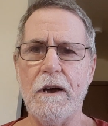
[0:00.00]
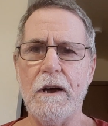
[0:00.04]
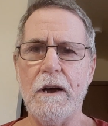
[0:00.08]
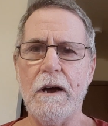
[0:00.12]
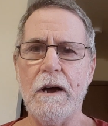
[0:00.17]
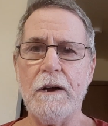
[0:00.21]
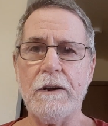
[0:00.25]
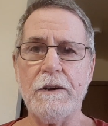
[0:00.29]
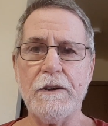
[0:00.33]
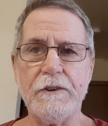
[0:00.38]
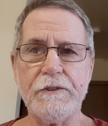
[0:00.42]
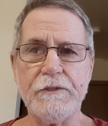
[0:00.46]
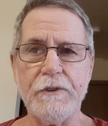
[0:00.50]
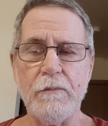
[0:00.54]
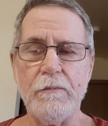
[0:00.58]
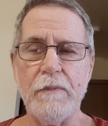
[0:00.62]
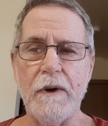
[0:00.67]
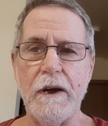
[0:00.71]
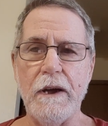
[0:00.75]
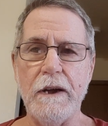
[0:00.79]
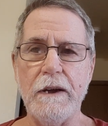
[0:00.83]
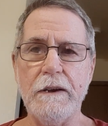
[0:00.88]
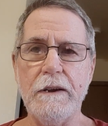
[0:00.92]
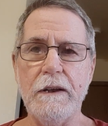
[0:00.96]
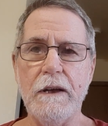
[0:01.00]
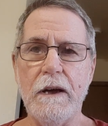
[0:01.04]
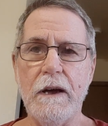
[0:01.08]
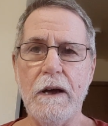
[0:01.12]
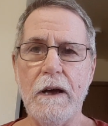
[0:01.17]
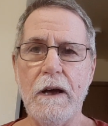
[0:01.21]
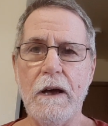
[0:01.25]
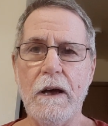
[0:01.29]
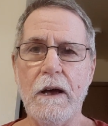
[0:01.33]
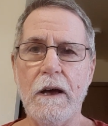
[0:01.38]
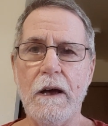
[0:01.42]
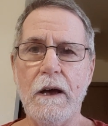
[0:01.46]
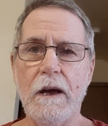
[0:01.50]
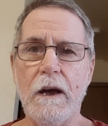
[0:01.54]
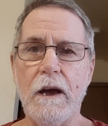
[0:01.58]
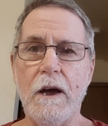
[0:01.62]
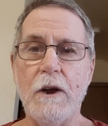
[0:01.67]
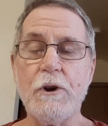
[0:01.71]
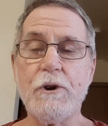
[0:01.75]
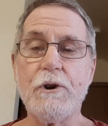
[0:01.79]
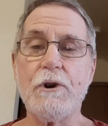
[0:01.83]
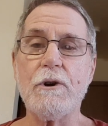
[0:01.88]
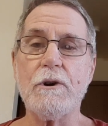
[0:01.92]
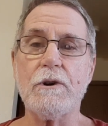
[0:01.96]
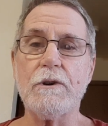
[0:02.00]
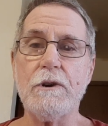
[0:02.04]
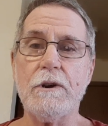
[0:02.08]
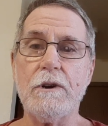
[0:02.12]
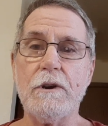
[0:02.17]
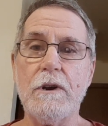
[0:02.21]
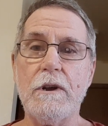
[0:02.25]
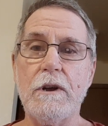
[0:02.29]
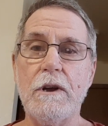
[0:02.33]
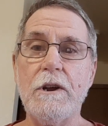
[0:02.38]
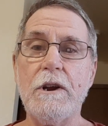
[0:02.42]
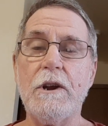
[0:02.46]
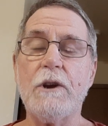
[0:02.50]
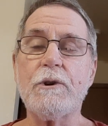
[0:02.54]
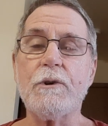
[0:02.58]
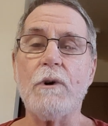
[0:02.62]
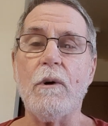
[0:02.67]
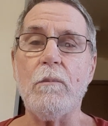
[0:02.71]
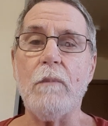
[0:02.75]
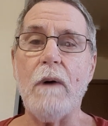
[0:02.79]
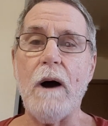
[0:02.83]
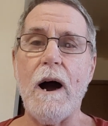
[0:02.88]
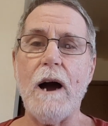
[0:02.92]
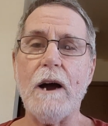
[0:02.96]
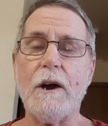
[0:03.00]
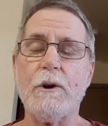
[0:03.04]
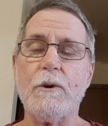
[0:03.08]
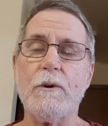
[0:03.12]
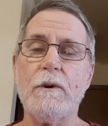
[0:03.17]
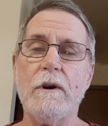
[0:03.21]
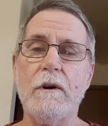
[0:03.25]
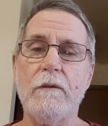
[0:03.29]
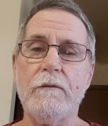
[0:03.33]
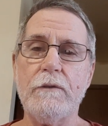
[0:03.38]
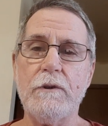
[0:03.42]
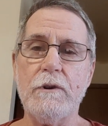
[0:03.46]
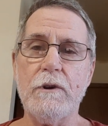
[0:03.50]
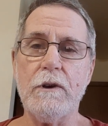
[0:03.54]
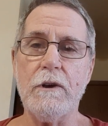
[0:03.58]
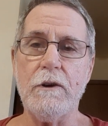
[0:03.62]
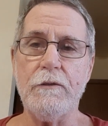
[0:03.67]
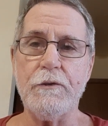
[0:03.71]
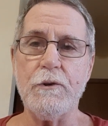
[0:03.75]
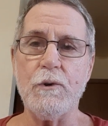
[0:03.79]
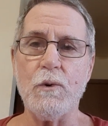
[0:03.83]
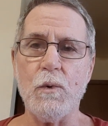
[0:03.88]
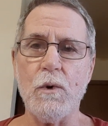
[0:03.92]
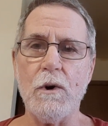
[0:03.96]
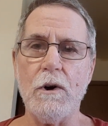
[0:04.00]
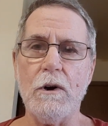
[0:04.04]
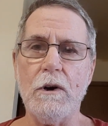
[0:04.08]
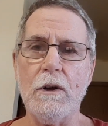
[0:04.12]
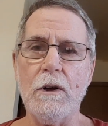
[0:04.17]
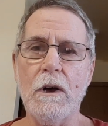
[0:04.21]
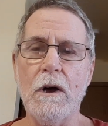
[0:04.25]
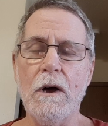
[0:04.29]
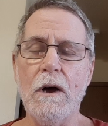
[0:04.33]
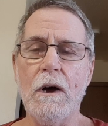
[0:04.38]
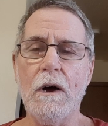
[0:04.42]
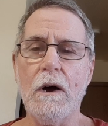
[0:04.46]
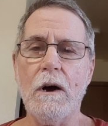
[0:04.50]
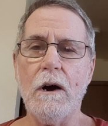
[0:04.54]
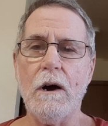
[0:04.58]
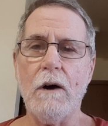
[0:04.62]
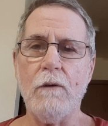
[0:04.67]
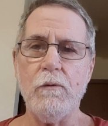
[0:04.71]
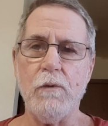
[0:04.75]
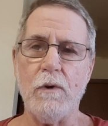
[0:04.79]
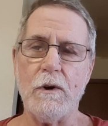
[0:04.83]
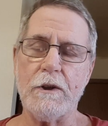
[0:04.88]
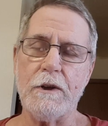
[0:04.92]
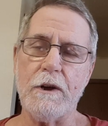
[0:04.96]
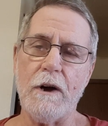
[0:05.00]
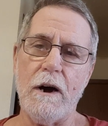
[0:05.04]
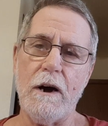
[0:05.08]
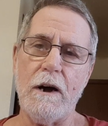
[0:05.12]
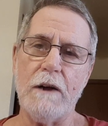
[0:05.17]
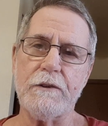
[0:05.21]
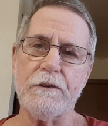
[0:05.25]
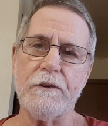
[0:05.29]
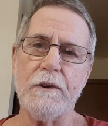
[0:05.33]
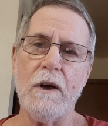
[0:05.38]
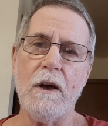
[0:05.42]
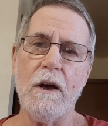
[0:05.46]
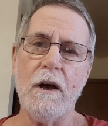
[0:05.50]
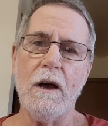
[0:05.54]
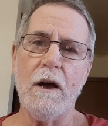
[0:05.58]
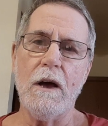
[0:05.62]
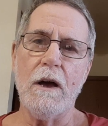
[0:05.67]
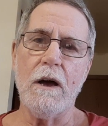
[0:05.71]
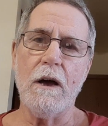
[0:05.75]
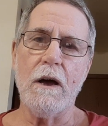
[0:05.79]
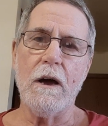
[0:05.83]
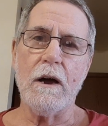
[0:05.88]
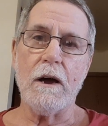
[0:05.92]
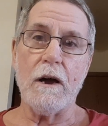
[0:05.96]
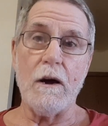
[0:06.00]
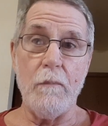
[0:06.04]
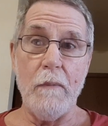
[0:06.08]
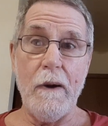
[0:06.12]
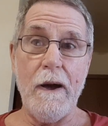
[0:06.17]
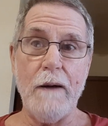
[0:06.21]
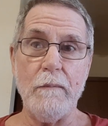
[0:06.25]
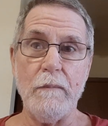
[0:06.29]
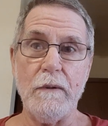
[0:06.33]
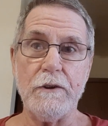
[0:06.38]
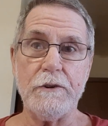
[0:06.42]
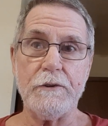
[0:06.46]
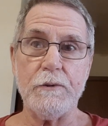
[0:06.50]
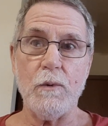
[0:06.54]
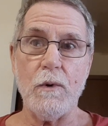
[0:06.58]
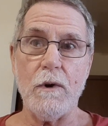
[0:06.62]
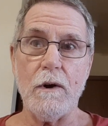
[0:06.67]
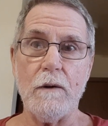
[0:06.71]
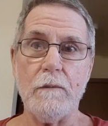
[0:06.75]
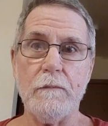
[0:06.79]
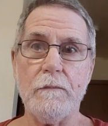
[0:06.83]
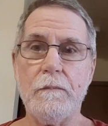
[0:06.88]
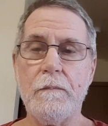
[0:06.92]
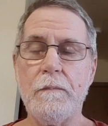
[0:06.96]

and disobeyed and turned it into a mockery of, if you will, of what God's commandments were.